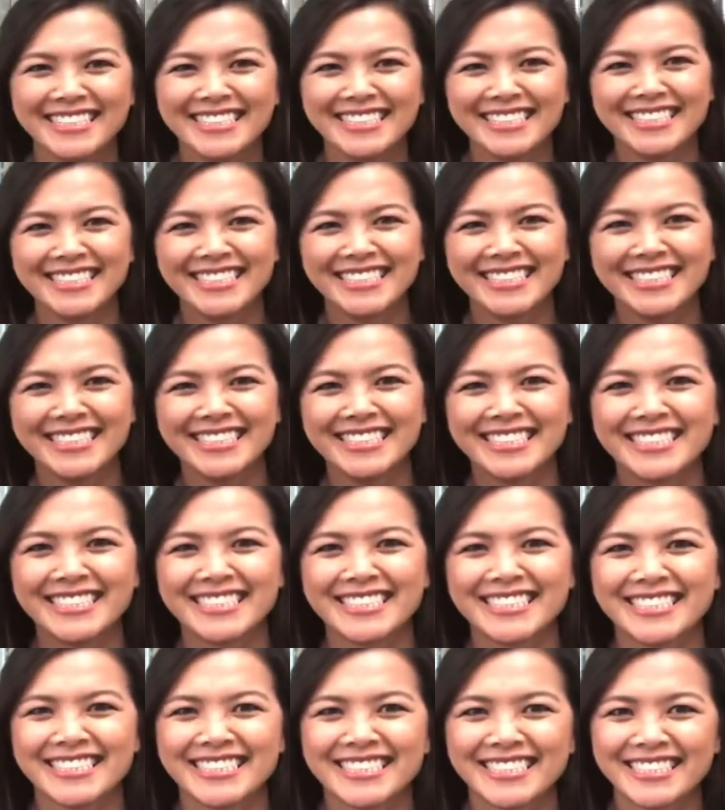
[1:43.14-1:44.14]

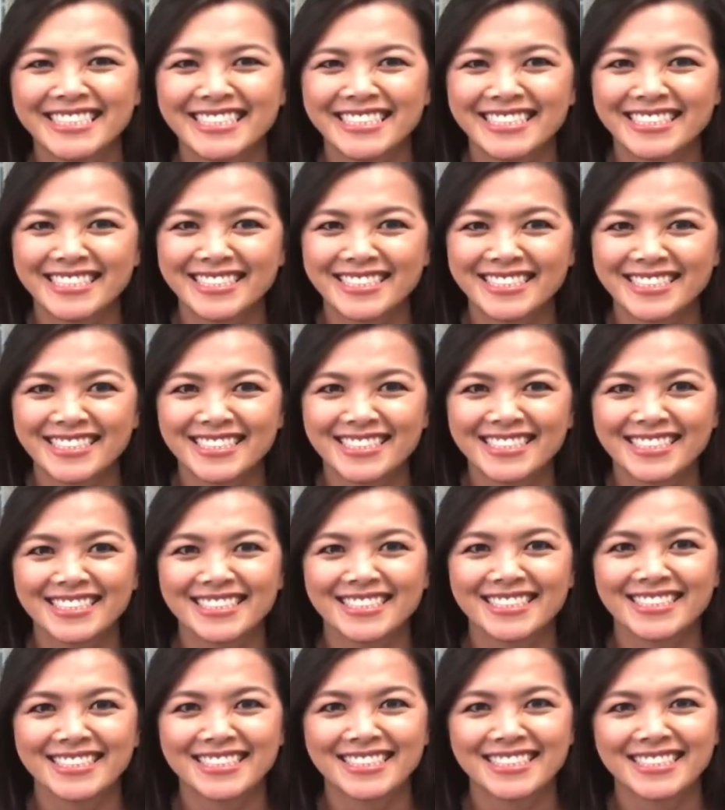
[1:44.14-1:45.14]

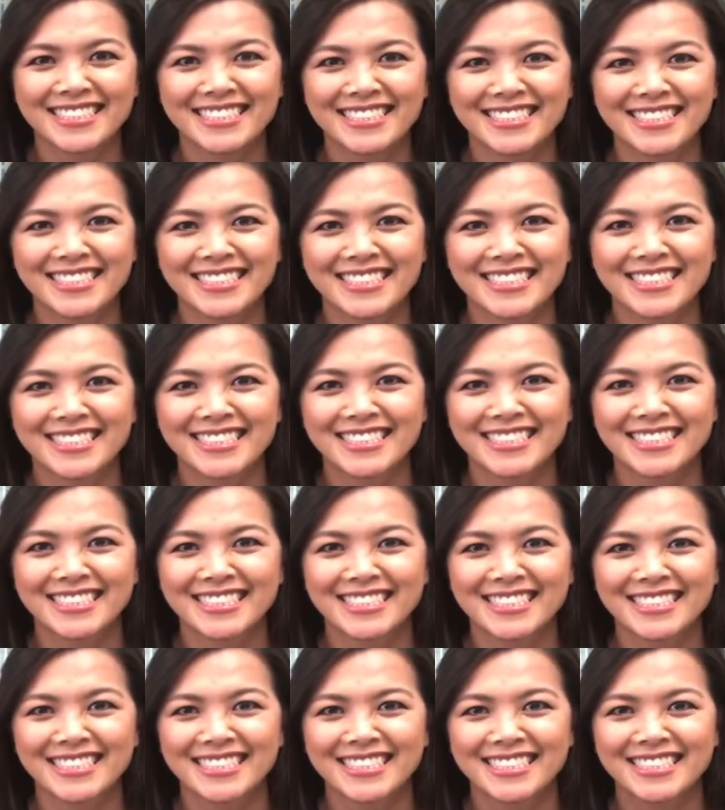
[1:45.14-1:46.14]

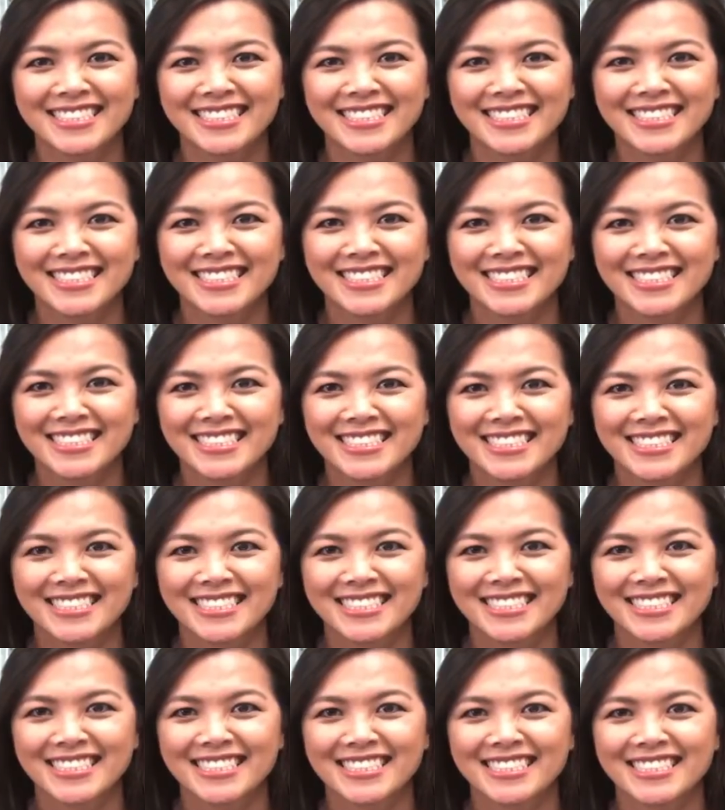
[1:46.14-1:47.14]

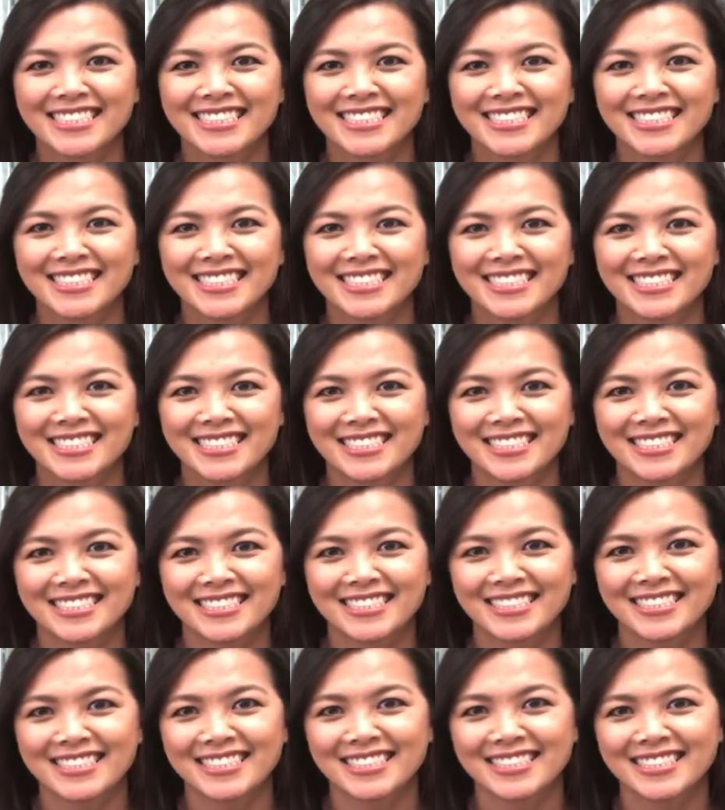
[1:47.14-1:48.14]

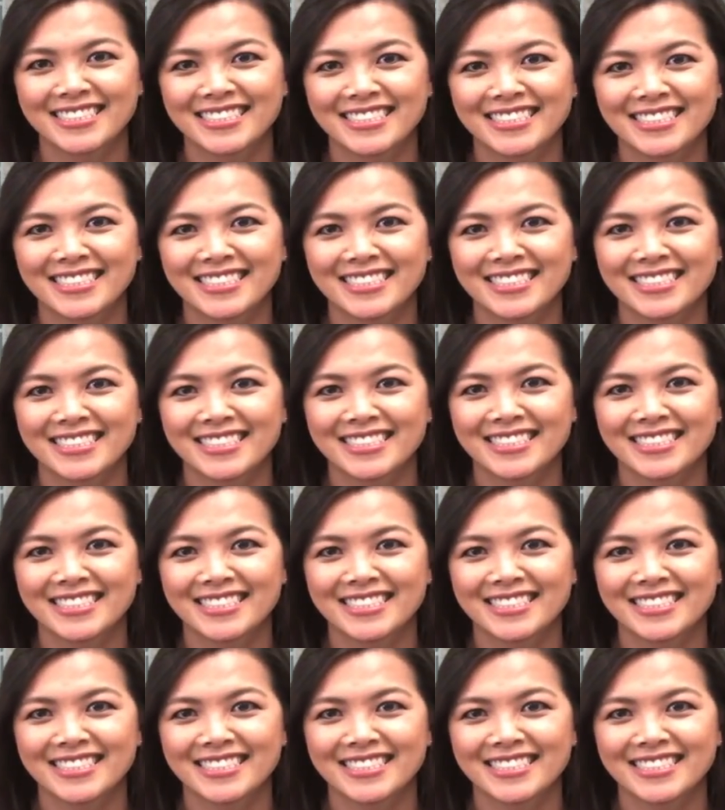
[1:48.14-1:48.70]
The person shown says nothing.